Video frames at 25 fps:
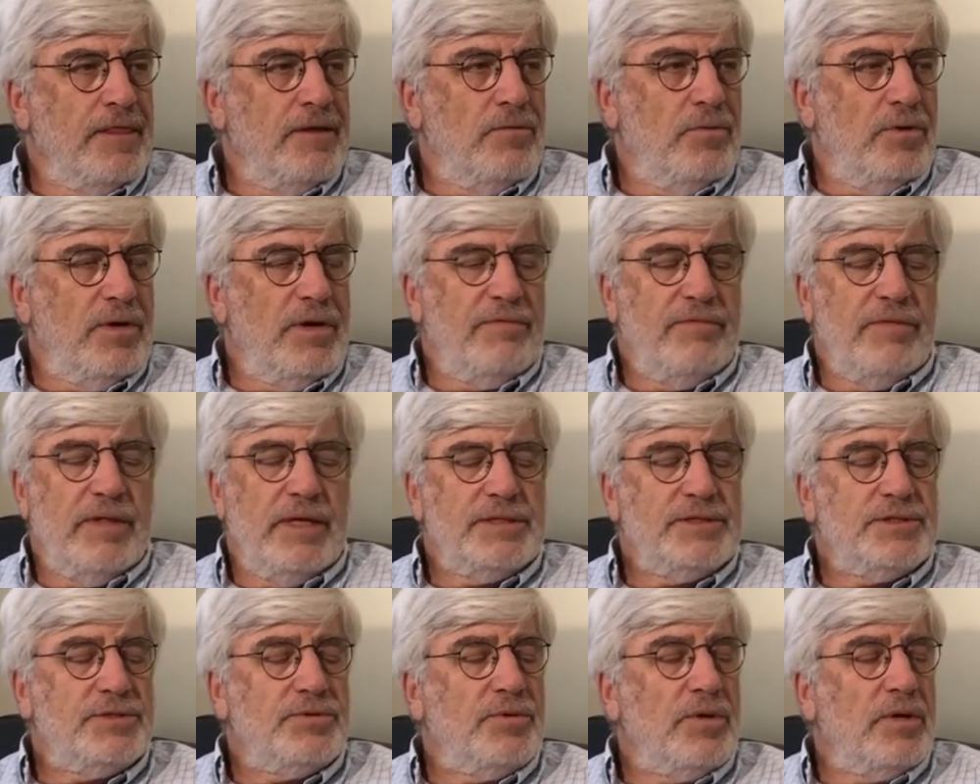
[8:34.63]
Whatever
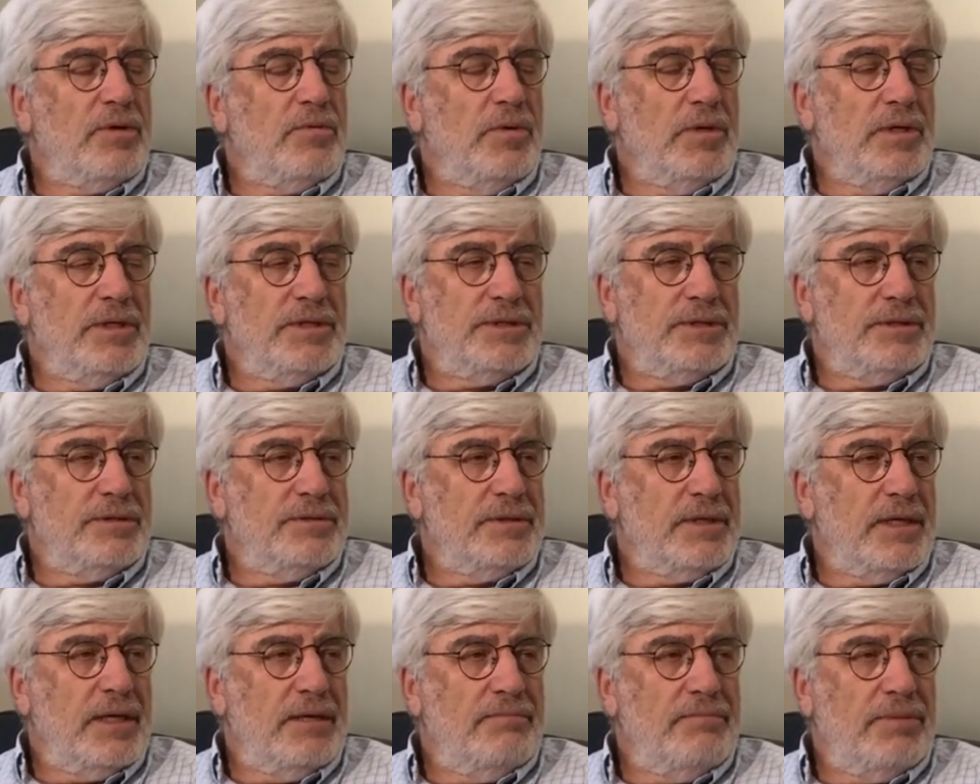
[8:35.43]
that story was,
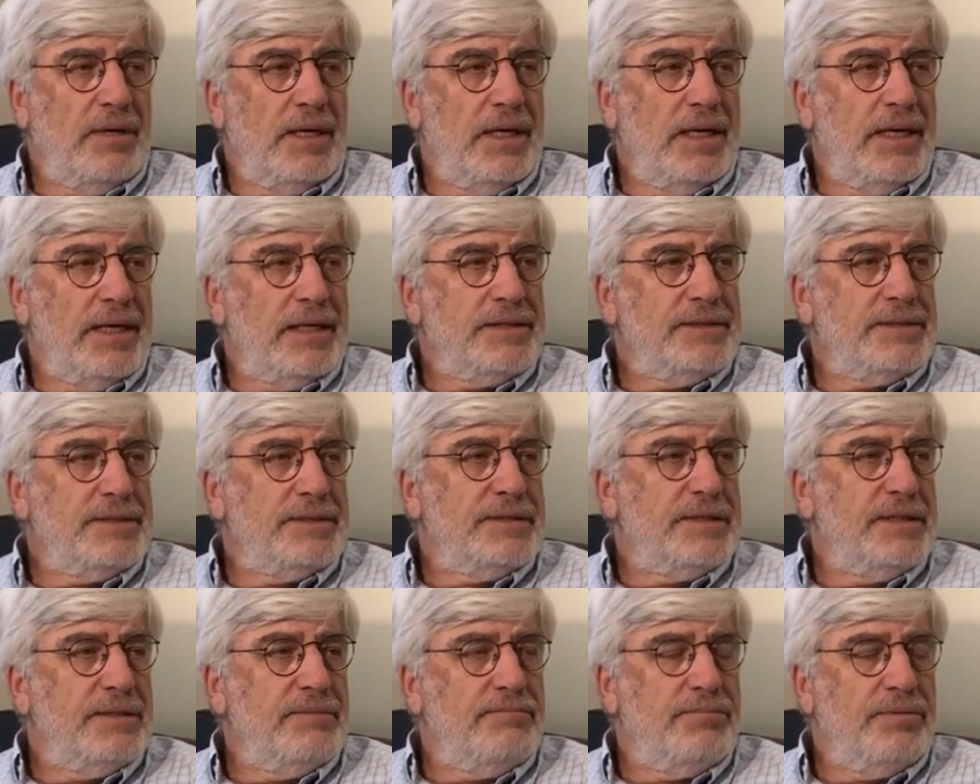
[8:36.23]
complex,
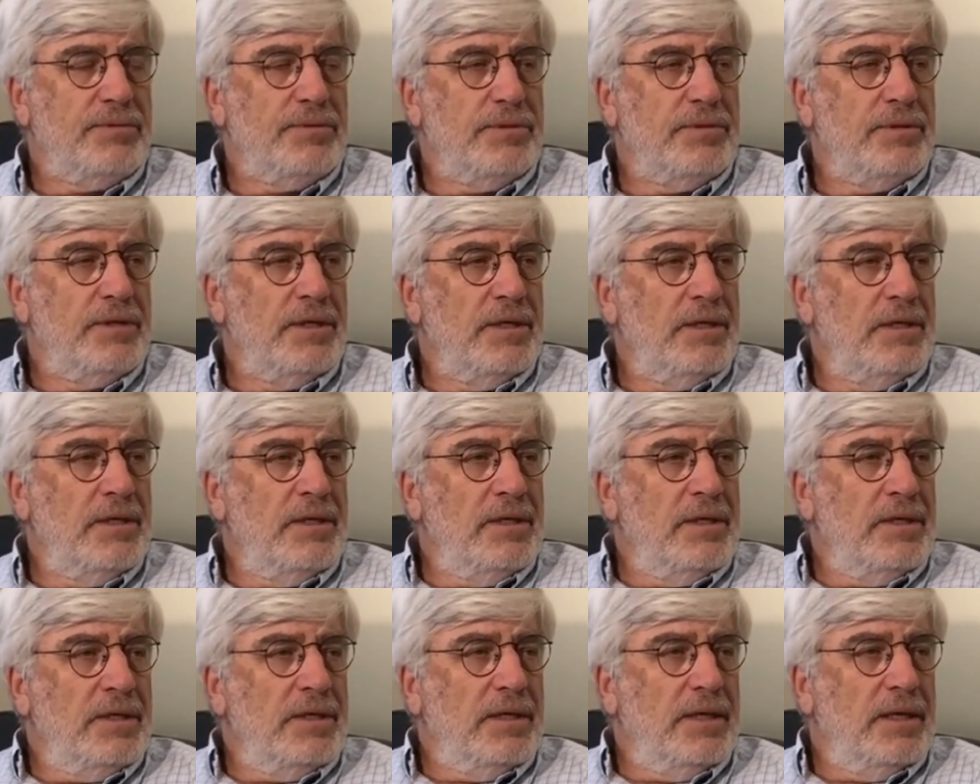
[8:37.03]
simple,
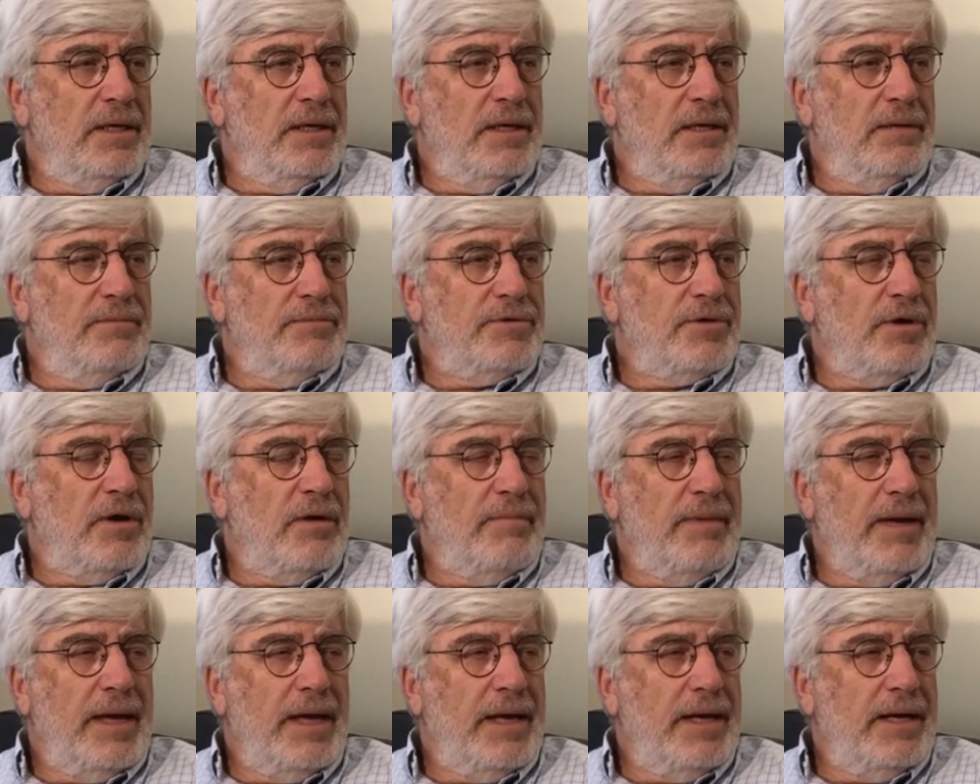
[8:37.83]

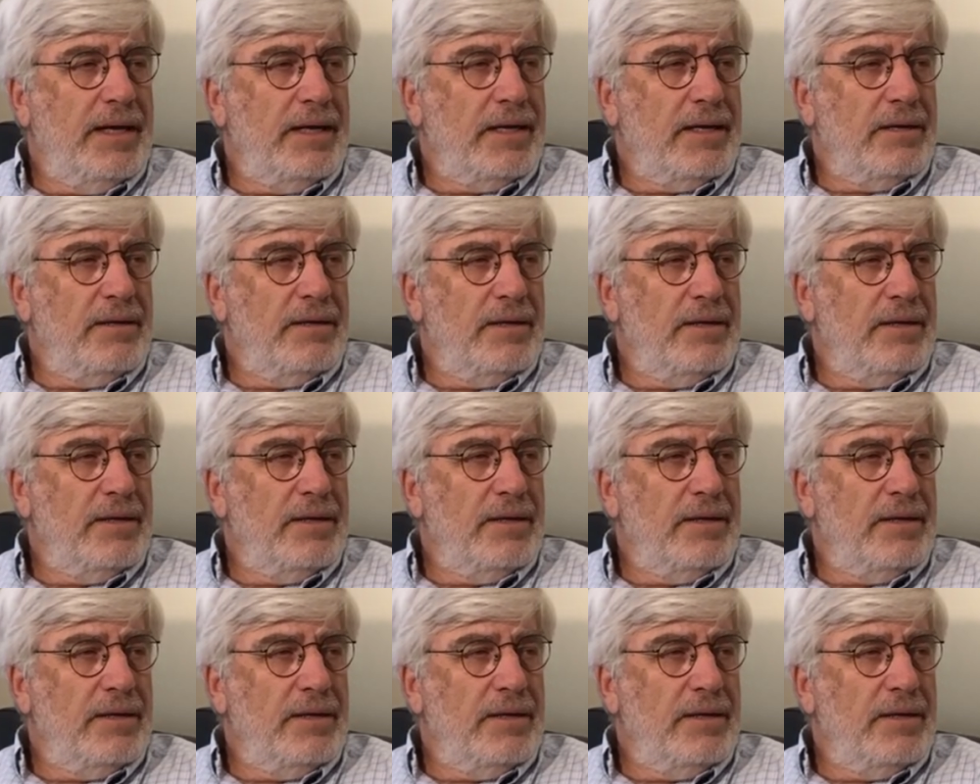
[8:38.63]
traumatic,